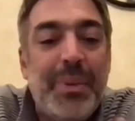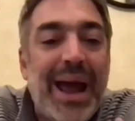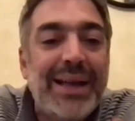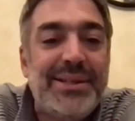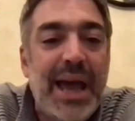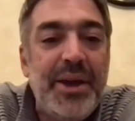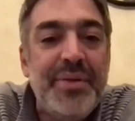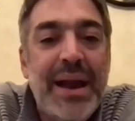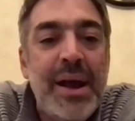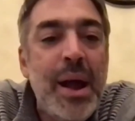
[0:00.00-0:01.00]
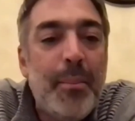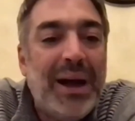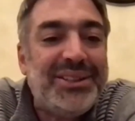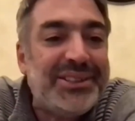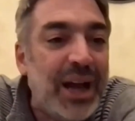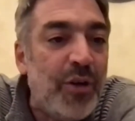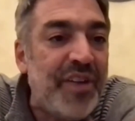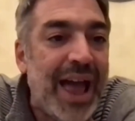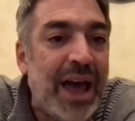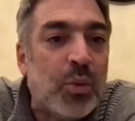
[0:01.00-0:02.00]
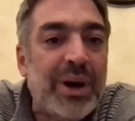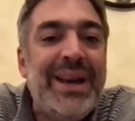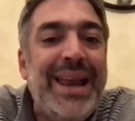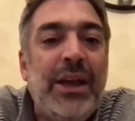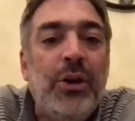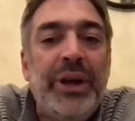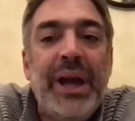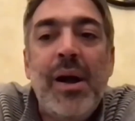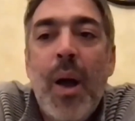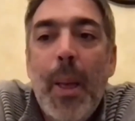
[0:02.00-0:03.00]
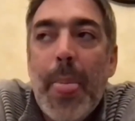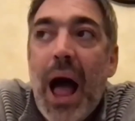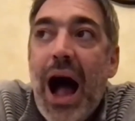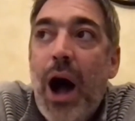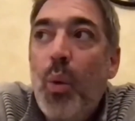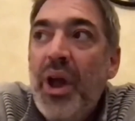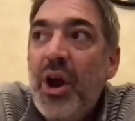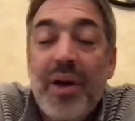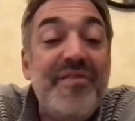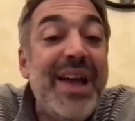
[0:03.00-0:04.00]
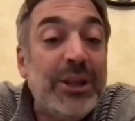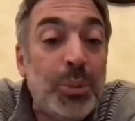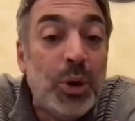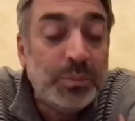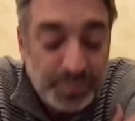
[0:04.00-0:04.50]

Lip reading: And I can tell you that myself, Eduard, and Ilya, we are available